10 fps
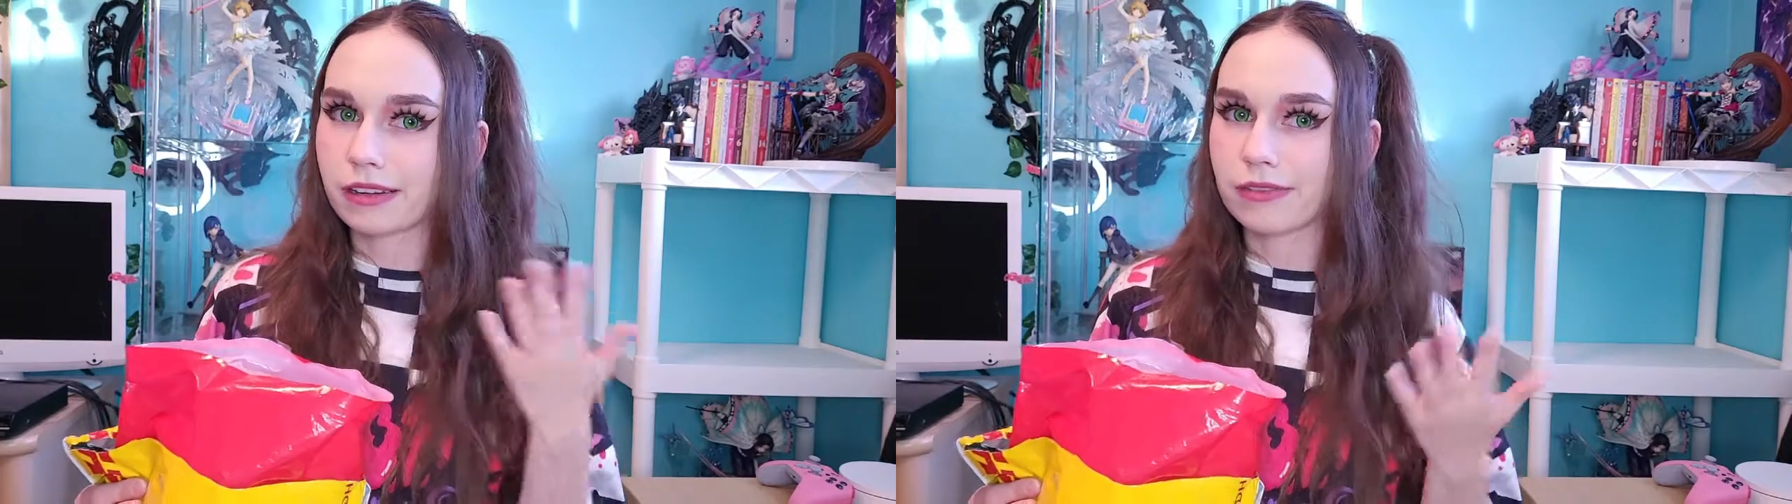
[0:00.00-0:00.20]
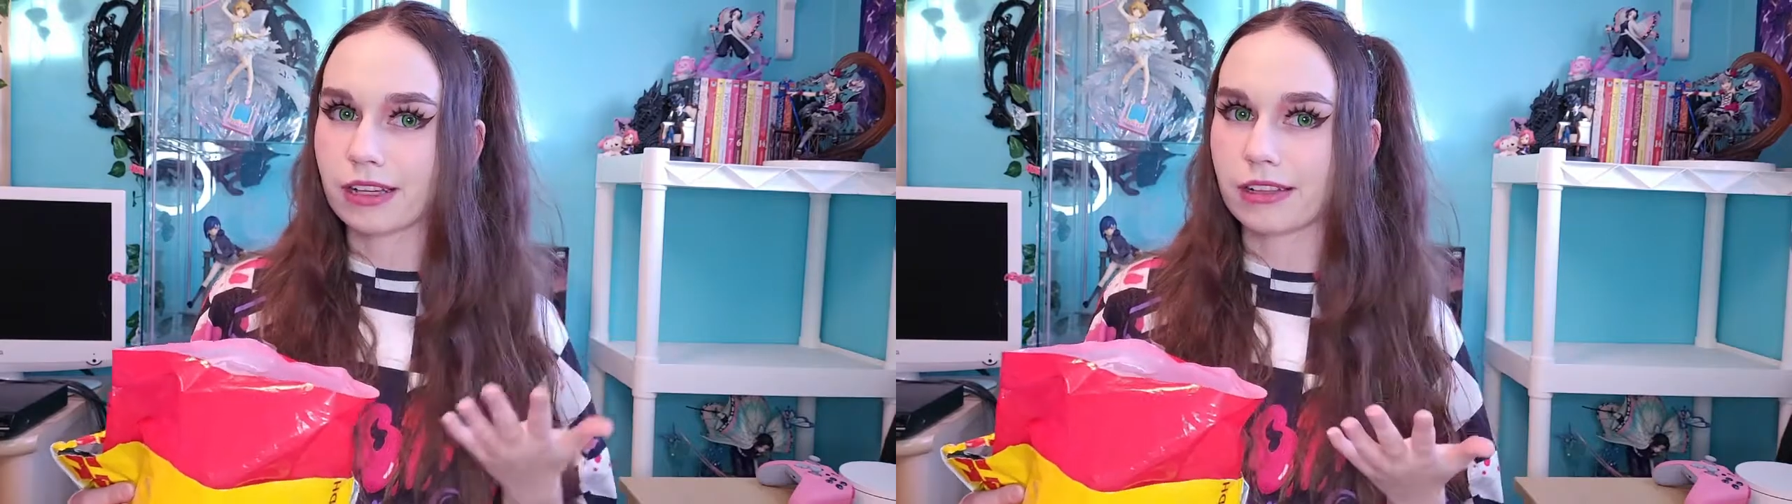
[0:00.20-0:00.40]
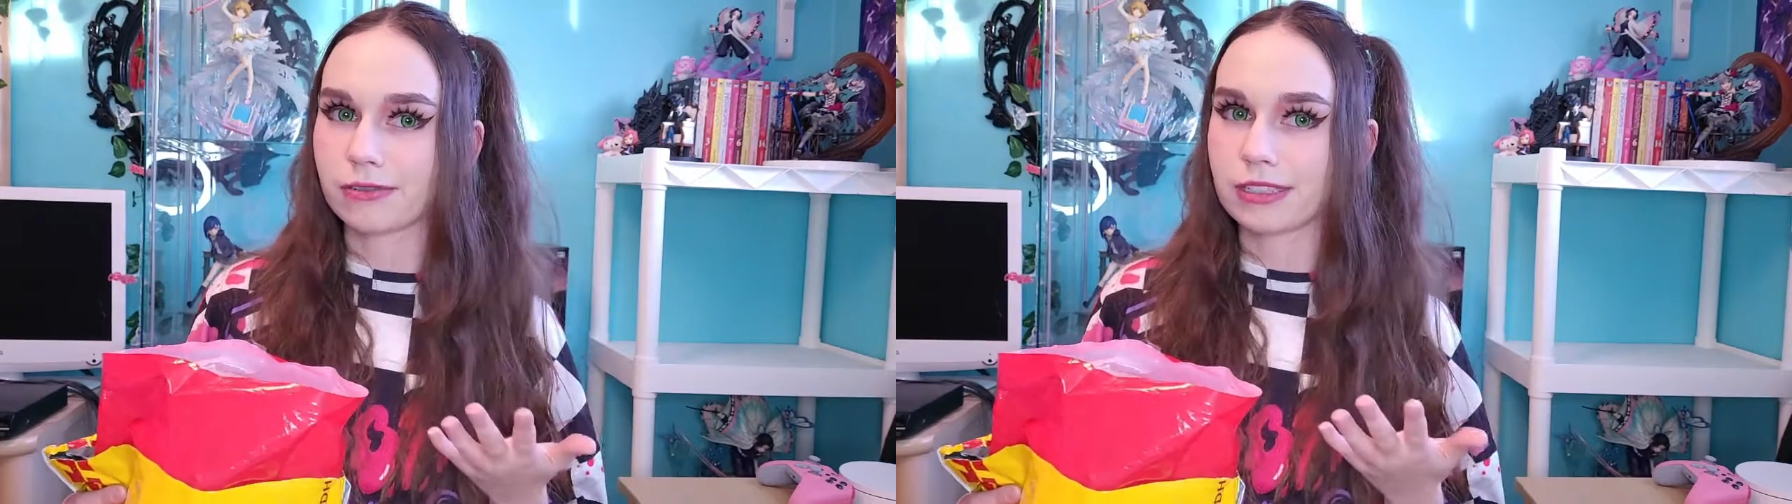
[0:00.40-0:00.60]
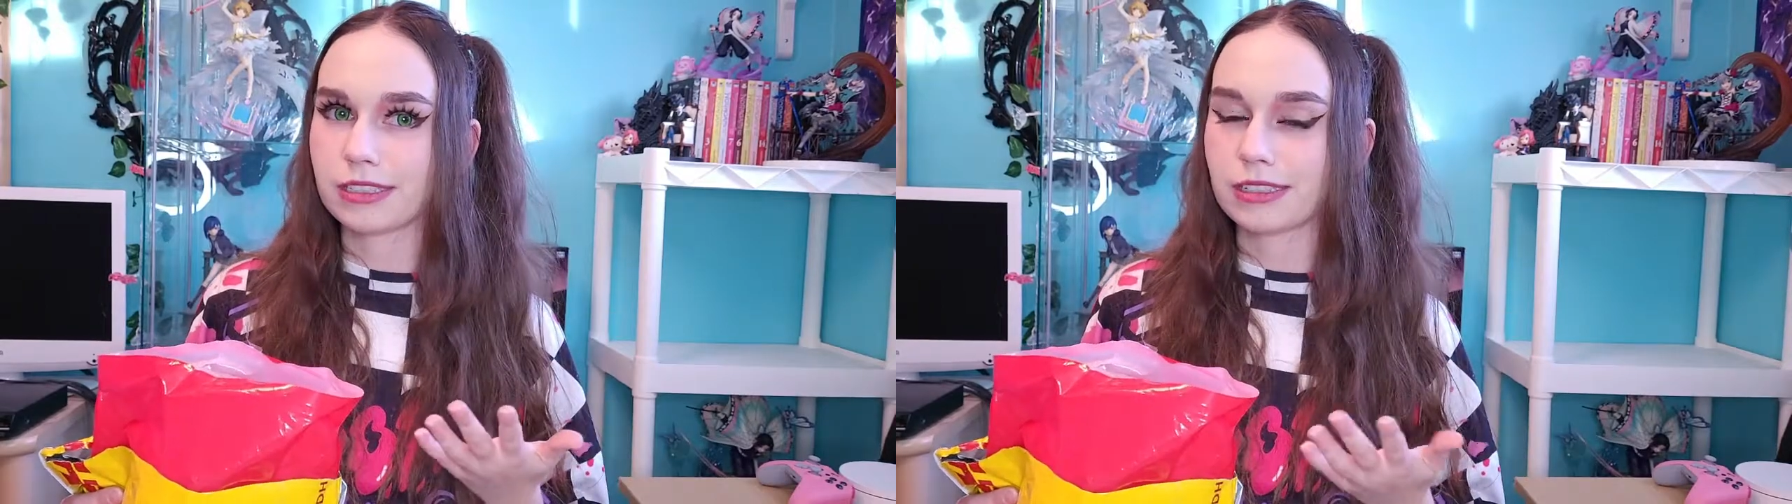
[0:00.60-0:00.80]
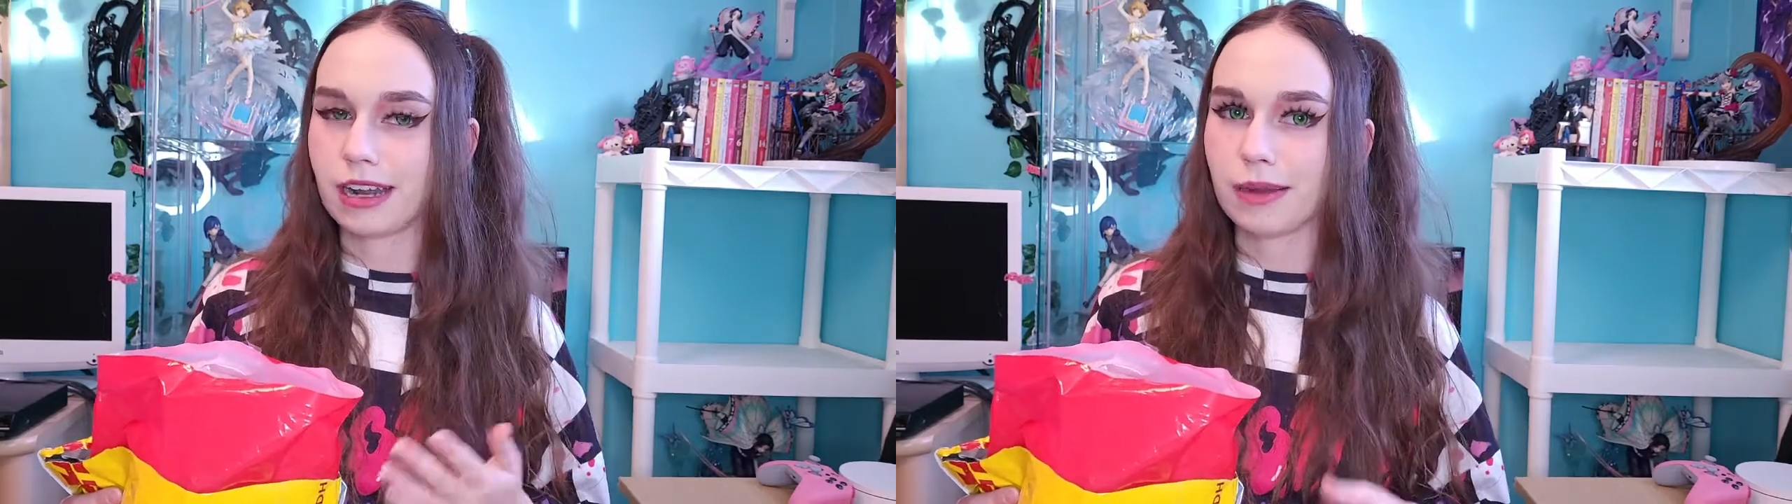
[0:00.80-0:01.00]
of the colorways
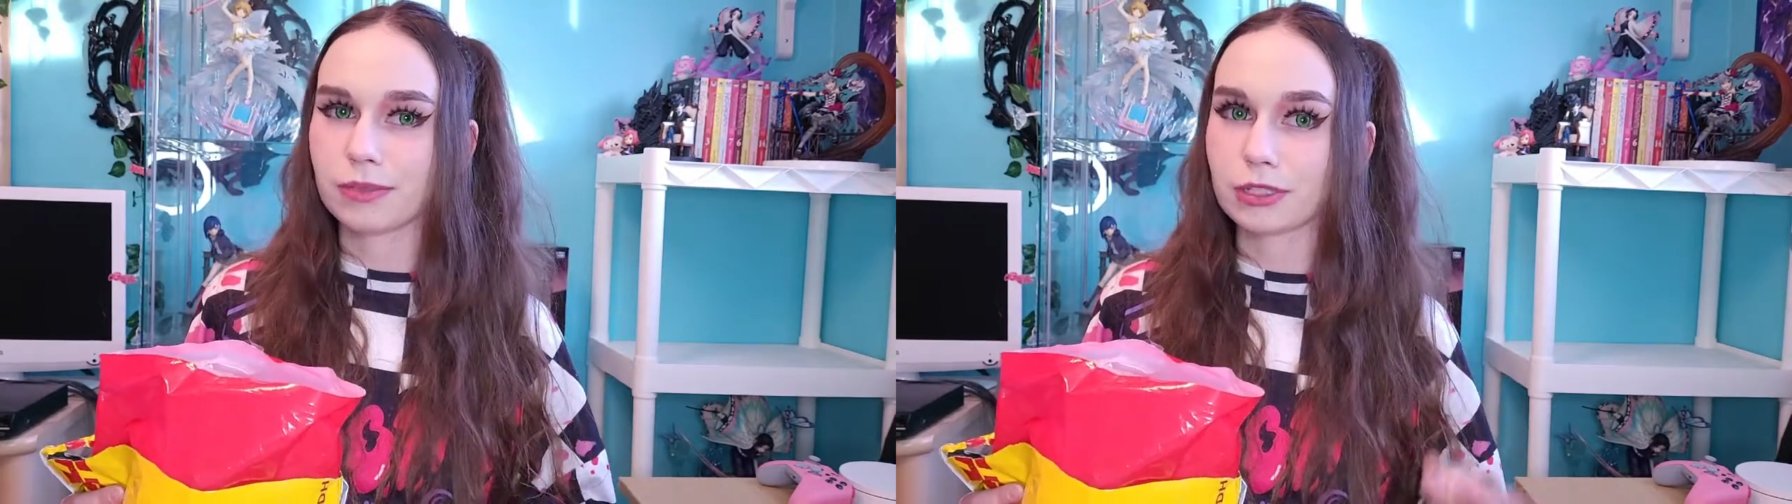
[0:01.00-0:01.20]
at a time,